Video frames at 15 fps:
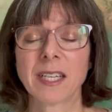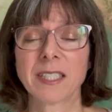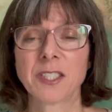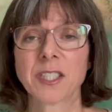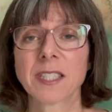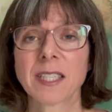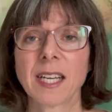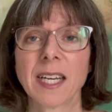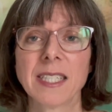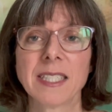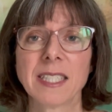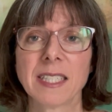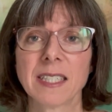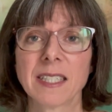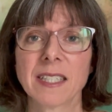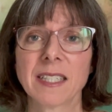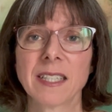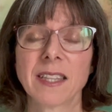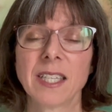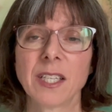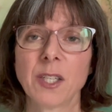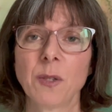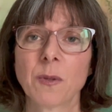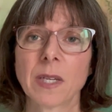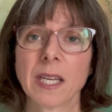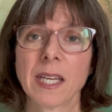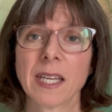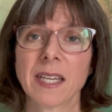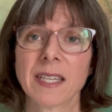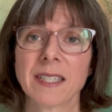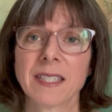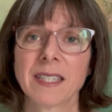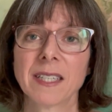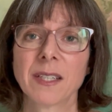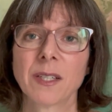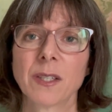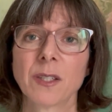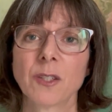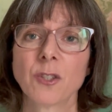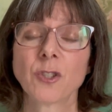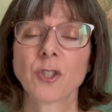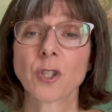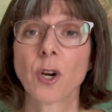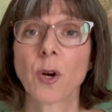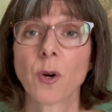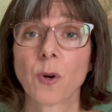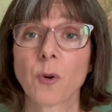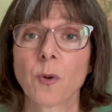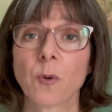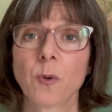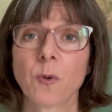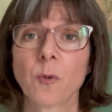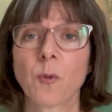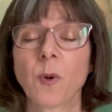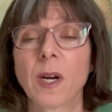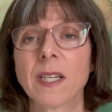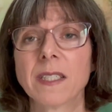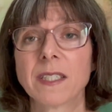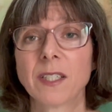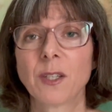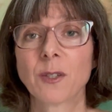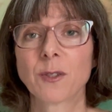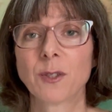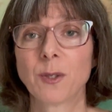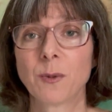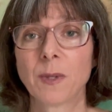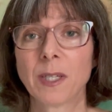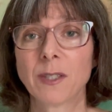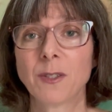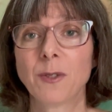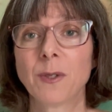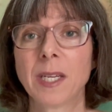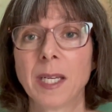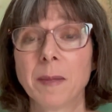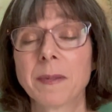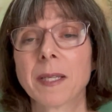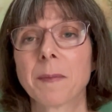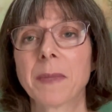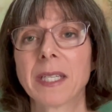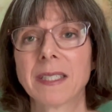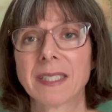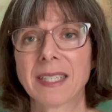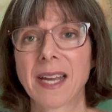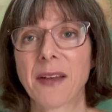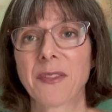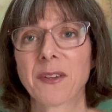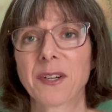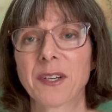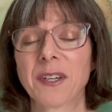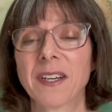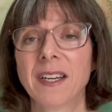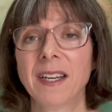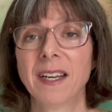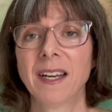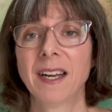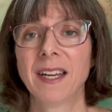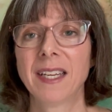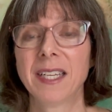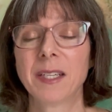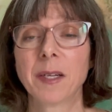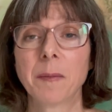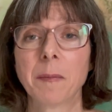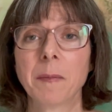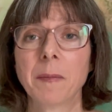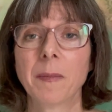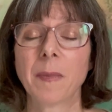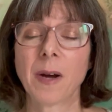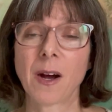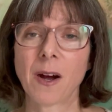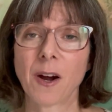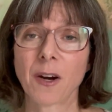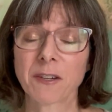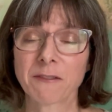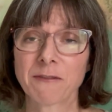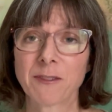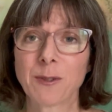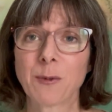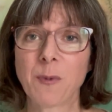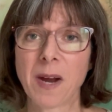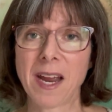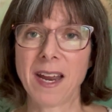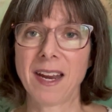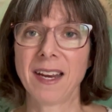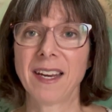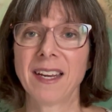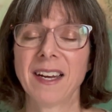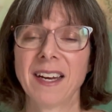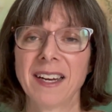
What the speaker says: Just the idea that you can show what you're doing to keep something together in an artful way.